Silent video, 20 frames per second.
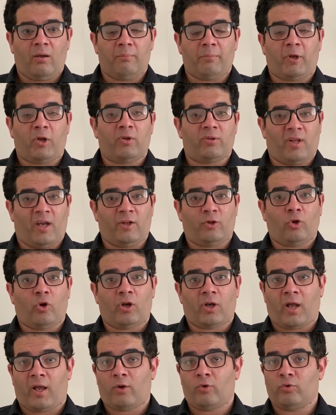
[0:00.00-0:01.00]
because I
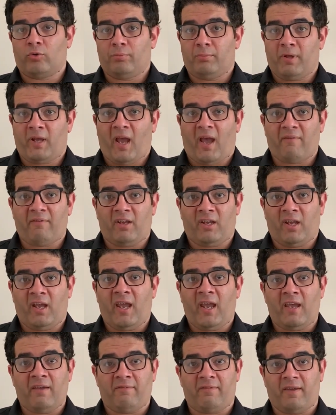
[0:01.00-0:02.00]
thought I could be having
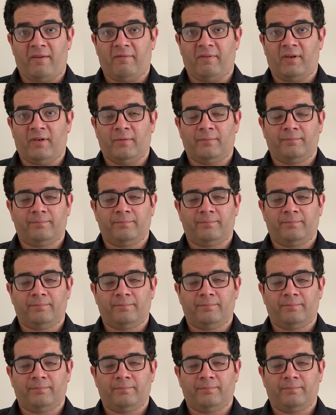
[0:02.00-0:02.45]
hay fever.